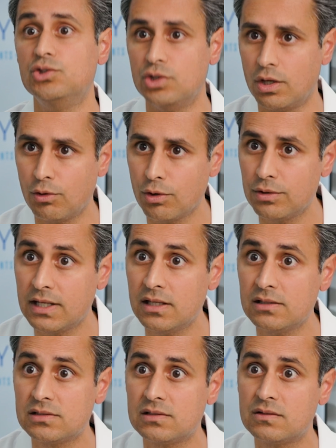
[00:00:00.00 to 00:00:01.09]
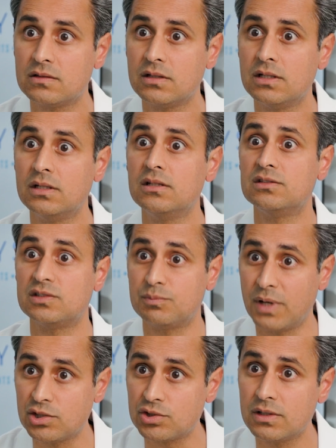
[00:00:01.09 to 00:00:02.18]
general dentists,
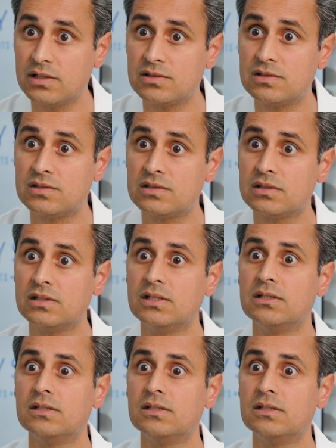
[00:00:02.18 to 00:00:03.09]
specialists,